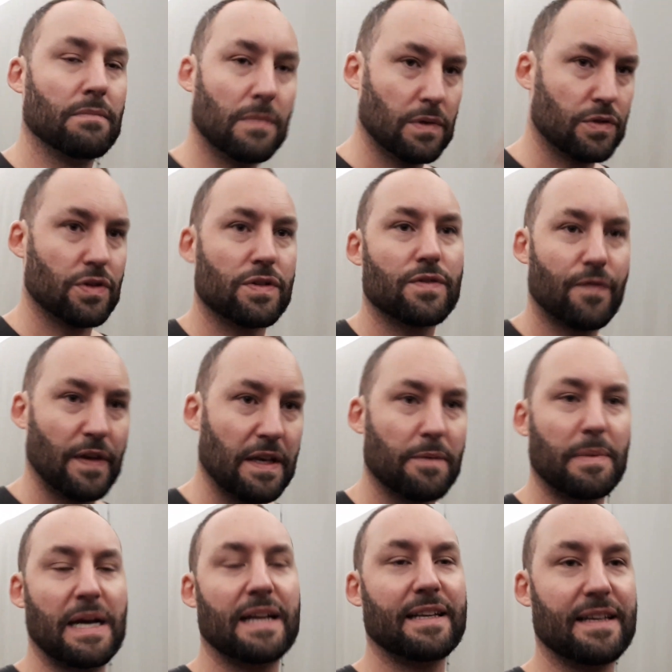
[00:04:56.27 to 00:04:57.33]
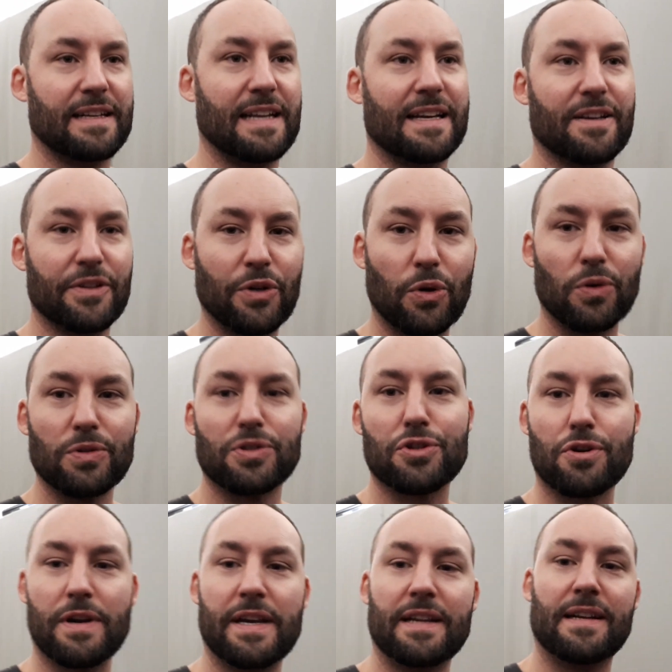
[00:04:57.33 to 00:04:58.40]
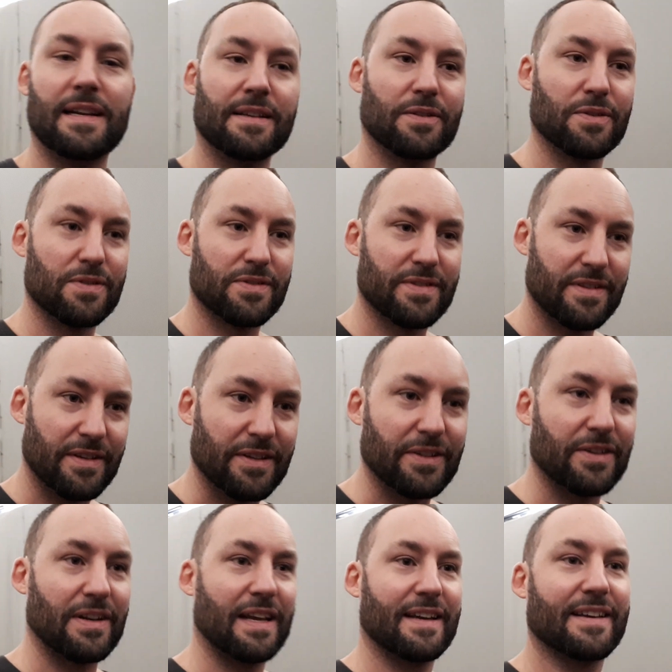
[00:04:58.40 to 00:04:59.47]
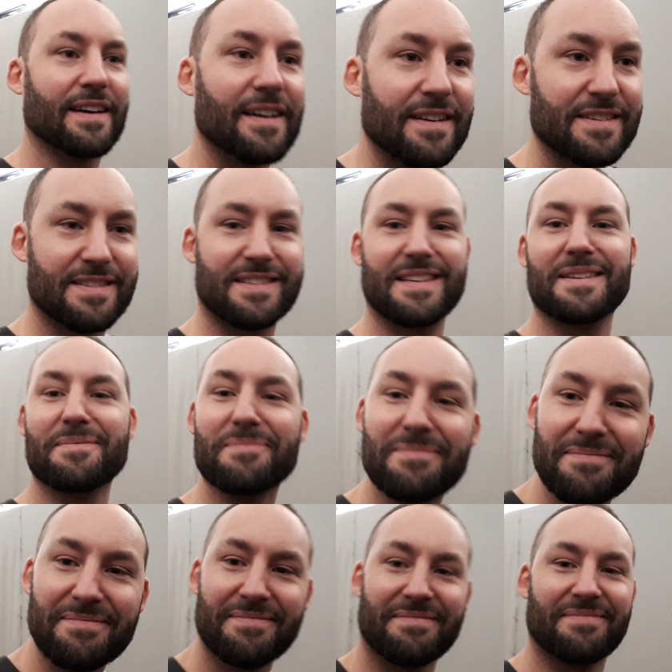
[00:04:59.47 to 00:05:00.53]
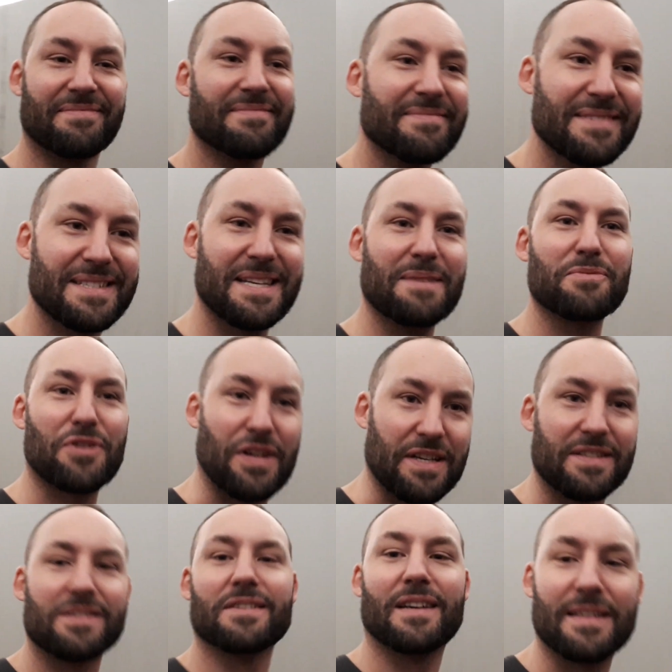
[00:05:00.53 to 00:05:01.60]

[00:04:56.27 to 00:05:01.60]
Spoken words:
just think about it like an old train, like those, like steam trains,